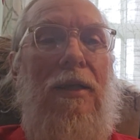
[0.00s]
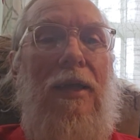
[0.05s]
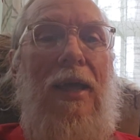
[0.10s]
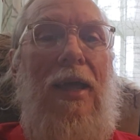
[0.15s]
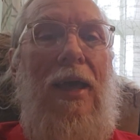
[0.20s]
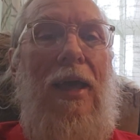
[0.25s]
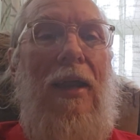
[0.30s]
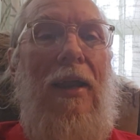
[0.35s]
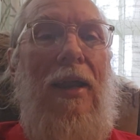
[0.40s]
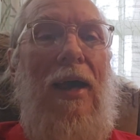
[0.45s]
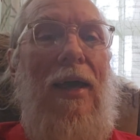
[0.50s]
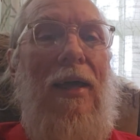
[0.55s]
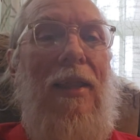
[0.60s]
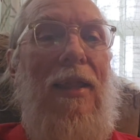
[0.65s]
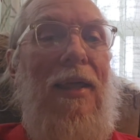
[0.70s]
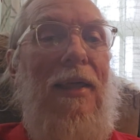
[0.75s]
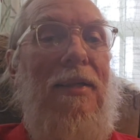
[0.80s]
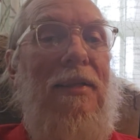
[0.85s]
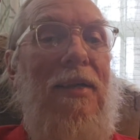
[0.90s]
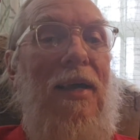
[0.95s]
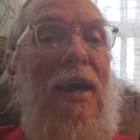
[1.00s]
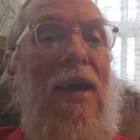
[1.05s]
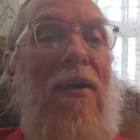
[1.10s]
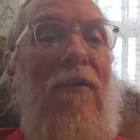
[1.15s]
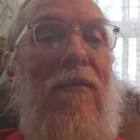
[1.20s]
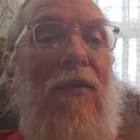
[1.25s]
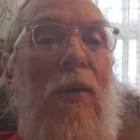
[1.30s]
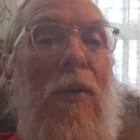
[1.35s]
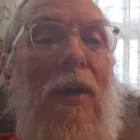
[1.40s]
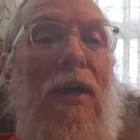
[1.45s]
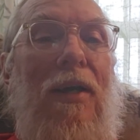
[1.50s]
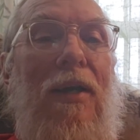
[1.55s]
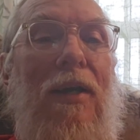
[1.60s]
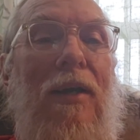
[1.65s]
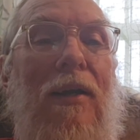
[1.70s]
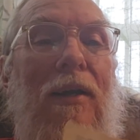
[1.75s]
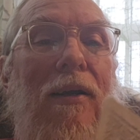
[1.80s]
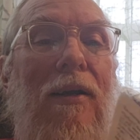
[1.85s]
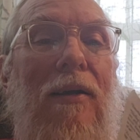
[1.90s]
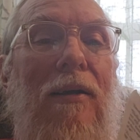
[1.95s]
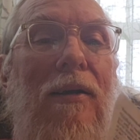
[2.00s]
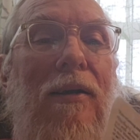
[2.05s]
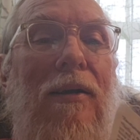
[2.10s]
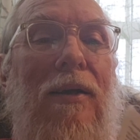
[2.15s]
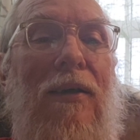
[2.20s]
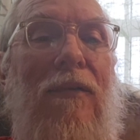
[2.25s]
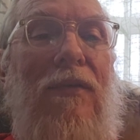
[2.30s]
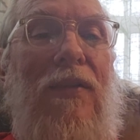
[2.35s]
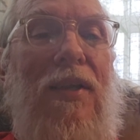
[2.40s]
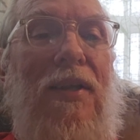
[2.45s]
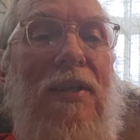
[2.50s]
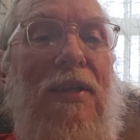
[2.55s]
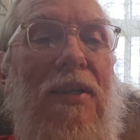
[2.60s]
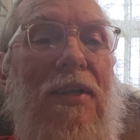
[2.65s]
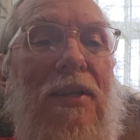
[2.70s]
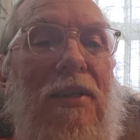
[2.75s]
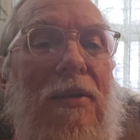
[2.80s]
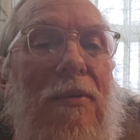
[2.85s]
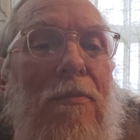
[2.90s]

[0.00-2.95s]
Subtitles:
And like I said, I have no idea if this is